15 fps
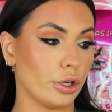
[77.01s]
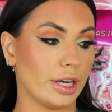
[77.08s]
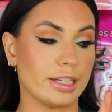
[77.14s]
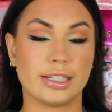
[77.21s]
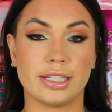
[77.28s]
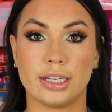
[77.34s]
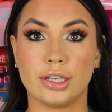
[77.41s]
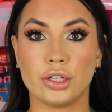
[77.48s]
I
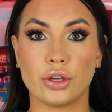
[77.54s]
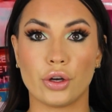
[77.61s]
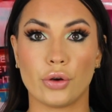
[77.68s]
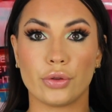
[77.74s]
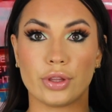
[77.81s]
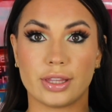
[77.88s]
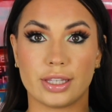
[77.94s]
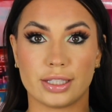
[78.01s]
didn't know
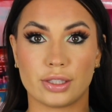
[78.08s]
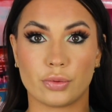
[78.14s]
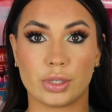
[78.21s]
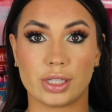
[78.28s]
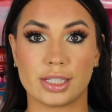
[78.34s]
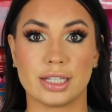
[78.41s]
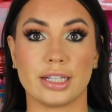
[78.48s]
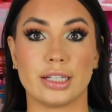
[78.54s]
that this
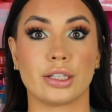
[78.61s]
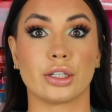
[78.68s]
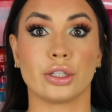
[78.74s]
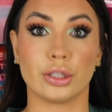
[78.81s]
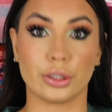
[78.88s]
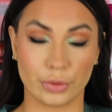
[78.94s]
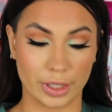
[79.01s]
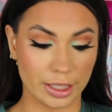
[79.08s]
was
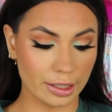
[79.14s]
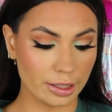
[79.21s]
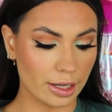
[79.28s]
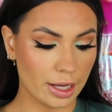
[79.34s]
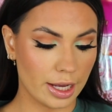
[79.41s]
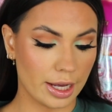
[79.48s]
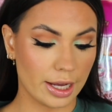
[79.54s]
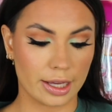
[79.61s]
included,
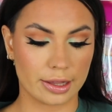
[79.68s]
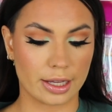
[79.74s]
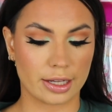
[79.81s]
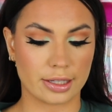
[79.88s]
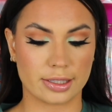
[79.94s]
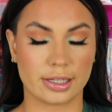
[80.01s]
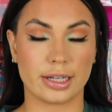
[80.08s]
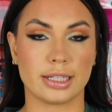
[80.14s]
and
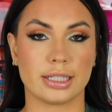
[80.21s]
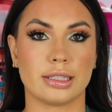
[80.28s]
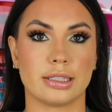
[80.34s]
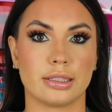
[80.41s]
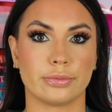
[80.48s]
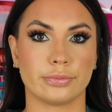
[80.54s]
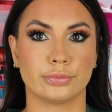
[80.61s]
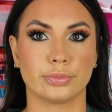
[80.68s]
that's
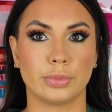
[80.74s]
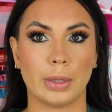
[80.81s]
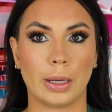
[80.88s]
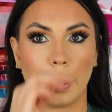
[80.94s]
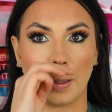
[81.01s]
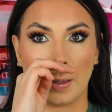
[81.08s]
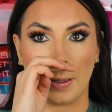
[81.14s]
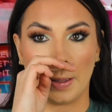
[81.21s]
nice.
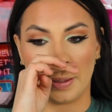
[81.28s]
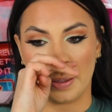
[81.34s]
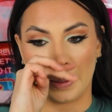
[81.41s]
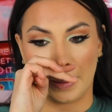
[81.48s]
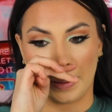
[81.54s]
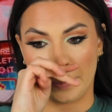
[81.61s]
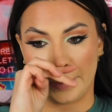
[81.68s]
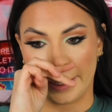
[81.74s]

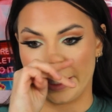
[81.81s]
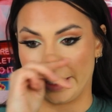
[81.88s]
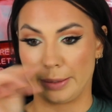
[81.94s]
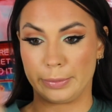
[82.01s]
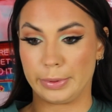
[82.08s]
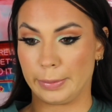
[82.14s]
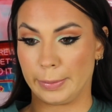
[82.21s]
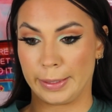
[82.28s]
How many
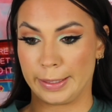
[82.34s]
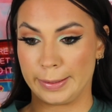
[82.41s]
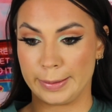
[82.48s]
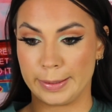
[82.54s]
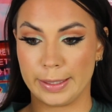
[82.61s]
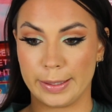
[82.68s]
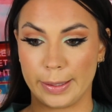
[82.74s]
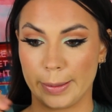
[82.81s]
times am I gonna say
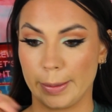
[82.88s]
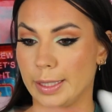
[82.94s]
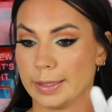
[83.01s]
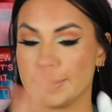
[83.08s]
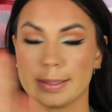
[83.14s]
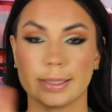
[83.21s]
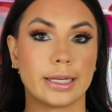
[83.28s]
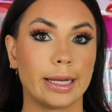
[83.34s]
that
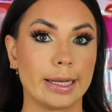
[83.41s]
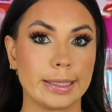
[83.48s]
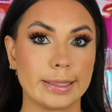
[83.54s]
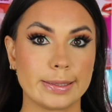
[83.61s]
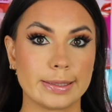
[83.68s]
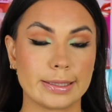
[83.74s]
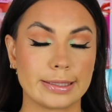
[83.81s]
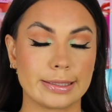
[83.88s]
that's
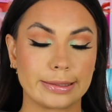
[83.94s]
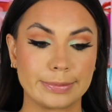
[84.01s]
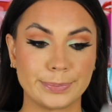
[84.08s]
nice?